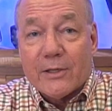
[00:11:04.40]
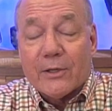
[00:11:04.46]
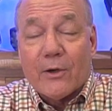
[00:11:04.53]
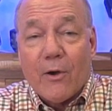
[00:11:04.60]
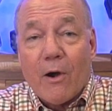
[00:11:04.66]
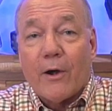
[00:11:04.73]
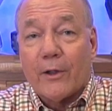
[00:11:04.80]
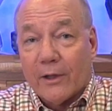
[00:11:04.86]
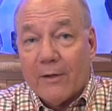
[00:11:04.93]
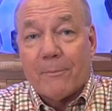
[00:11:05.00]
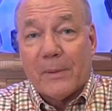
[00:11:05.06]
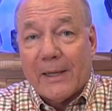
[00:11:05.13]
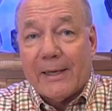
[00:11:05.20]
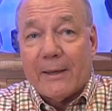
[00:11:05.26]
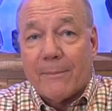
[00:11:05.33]
the car, you'll have
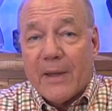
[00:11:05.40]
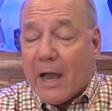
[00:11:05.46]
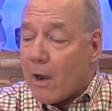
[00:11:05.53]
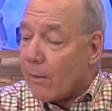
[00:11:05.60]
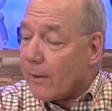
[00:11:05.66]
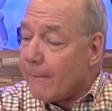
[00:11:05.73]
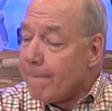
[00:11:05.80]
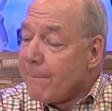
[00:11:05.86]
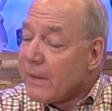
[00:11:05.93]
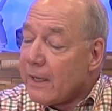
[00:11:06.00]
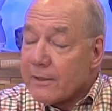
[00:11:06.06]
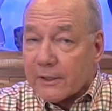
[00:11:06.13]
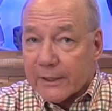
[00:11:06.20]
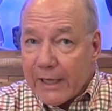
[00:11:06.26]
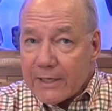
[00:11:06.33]
plenty of power.
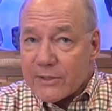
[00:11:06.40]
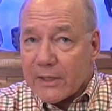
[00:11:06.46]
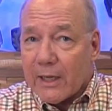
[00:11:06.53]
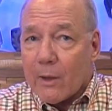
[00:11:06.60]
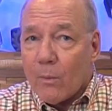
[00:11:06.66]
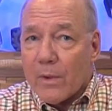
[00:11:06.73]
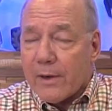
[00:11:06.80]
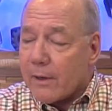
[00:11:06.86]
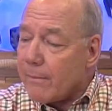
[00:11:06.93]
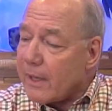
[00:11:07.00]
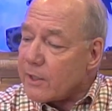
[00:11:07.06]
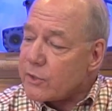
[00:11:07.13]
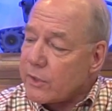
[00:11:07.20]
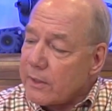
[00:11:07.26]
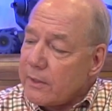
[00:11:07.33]
The last thing I wanted to
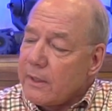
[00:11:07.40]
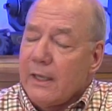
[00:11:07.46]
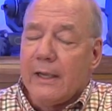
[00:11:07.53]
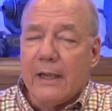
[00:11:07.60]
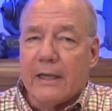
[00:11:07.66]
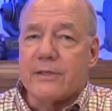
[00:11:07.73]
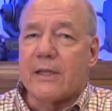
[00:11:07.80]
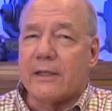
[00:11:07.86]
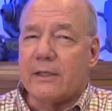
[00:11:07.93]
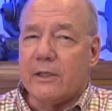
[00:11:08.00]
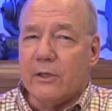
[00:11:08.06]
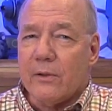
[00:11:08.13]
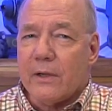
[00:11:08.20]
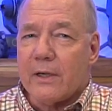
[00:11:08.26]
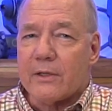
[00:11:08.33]
mention is that the
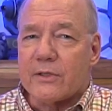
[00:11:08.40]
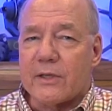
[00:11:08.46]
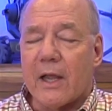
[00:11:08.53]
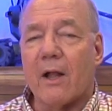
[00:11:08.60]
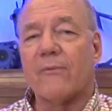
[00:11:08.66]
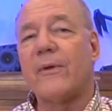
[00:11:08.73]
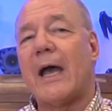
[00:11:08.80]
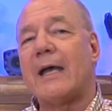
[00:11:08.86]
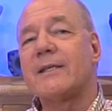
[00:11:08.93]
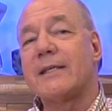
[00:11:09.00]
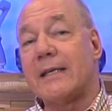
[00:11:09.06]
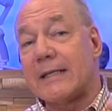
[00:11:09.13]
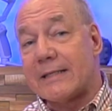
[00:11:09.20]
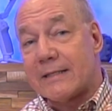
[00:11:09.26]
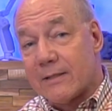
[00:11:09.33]
unit itself has
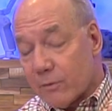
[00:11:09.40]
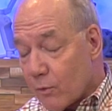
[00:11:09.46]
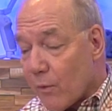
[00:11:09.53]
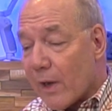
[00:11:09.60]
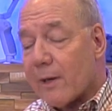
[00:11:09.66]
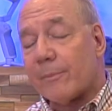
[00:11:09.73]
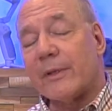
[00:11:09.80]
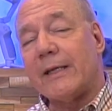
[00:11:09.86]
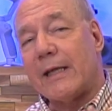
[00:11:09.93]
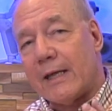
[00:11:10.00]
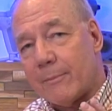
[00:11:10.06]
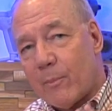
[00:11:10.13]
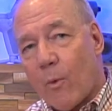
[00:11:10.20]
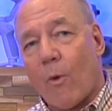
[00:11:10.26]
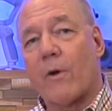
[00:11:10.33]
an incredibly
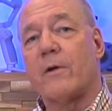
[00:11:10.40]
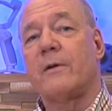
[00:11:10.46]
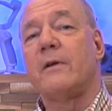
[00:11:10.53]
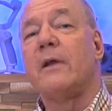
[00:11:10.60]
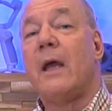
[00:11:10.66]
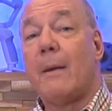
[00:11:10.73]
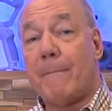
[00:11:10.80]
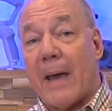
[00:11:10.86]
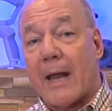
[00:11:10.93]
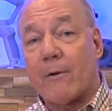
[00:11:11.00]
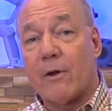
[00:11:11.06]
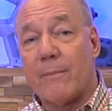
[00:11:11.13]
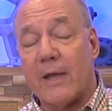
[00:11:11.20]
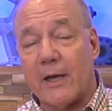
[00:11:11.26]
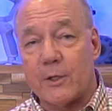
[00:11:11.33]
important
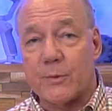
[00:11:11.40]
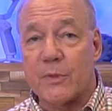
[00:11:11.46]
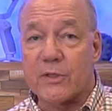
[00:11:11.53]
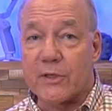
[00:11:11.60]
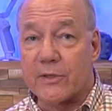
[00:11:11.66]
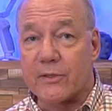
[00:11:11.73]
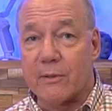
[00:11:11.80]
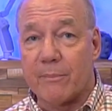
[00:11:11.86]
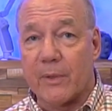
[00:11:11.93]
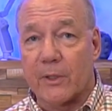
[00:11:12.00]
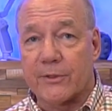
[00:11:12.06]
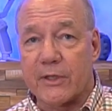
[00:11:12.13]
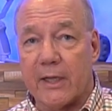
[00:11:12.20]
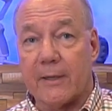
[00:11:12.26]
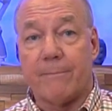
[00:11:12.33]
battery management system
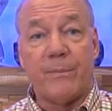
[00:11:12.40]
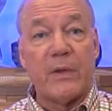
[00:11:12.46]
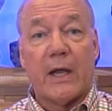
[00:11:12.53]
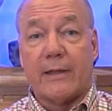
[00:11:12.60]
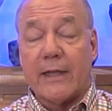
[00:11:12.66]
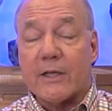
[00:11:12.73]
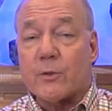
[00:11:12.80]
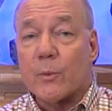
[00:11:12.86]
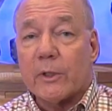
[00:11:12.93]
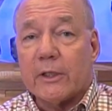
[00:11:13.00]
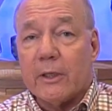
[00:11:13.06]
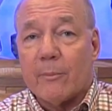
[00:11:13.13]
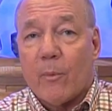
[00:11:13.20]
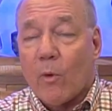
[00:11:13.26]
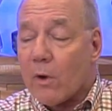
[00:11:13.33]
built in. And that's really
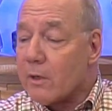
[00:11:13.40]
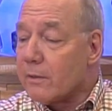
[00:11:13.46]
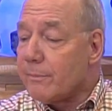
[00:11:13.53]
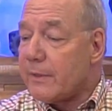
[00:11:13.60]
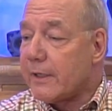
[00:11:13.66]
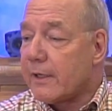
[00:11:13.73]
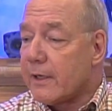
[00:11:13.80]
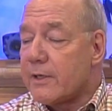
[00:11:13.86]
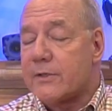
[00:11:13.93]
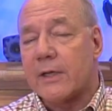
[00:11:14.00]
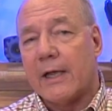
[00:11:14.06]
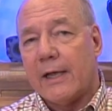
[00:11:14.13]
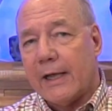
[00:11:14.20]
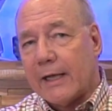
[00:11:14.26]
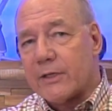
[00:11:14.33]
important because
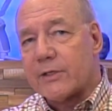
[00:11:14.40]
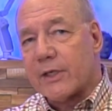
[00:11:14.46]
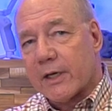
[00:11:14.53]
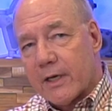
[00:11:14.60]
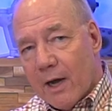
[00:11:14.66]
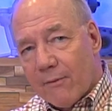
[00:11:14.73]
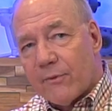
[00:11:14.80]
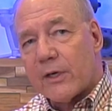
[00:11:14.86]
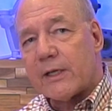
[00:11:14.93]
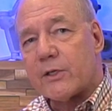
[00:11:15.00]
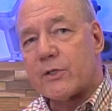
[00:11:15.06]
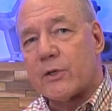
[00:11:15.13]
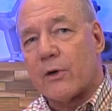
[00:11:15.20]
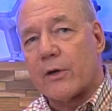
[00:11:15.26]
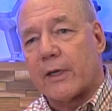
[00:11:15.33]
it's the governing
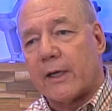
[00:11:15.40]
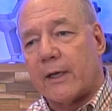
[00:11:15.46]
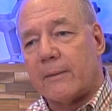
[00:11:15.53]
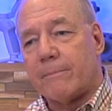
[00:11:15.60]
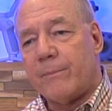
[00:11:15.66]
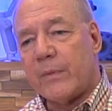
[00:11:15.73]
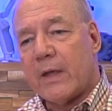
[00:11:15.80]
circuit